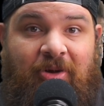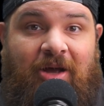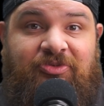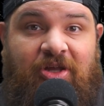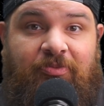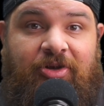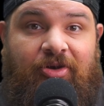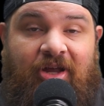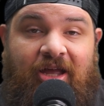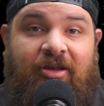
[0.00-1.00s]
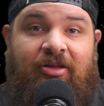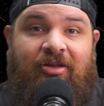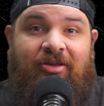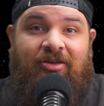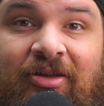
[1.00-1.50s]
that pops up in your head,
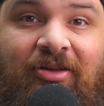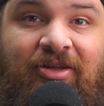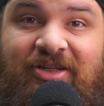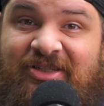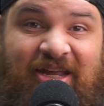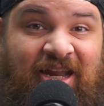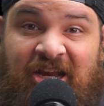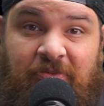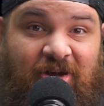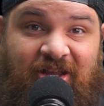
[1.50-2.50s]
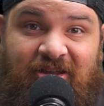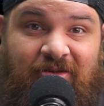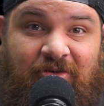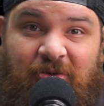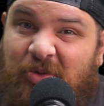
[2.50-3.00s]
is that
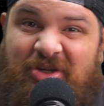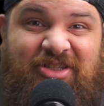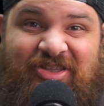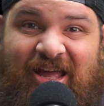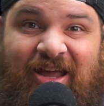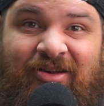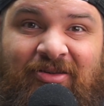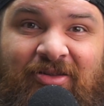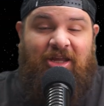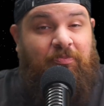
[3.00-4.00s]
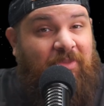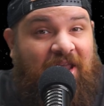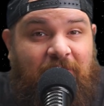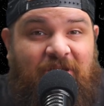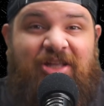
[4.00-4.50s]
anybody? Who is that? Like
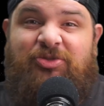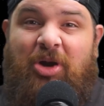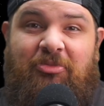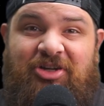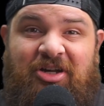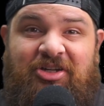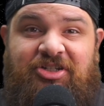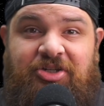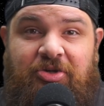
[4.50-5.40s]
maybe it's Robert Downey